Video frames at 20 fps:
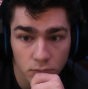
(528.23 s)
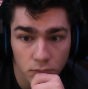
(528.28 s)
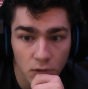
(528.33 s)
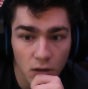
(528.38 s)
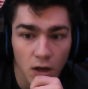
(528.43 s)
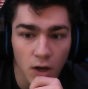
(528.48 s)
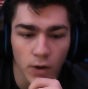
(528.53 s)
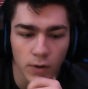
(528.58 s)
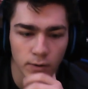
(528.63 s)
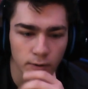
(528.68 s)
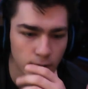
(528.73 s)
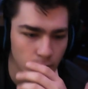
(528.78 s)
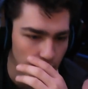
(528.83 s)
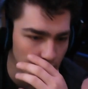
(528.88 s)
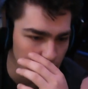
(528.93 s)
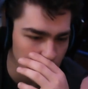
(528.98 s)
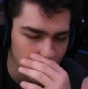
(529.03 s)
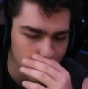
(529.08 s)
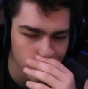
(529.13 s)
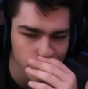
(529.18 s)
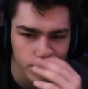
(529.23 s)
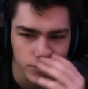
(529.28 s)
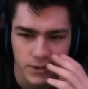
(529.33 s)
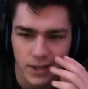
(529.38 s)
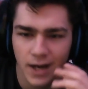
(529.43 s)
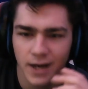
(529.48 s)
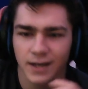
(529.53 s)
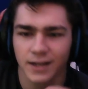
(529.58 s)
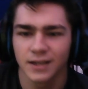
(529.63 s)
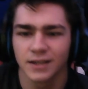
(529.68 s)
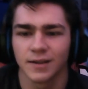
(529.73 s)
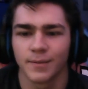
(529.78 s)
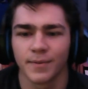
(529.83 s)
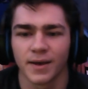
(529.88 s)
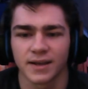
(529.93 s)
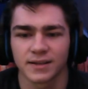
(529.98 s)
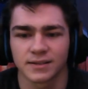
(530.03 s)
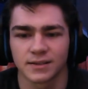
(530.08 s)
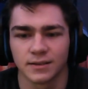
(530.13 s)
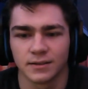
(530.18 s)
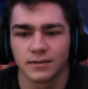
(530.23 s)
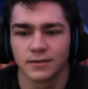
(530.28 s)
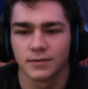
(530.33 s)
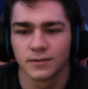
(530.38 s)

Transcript: Oh, okay, good. Just hiding in the basket.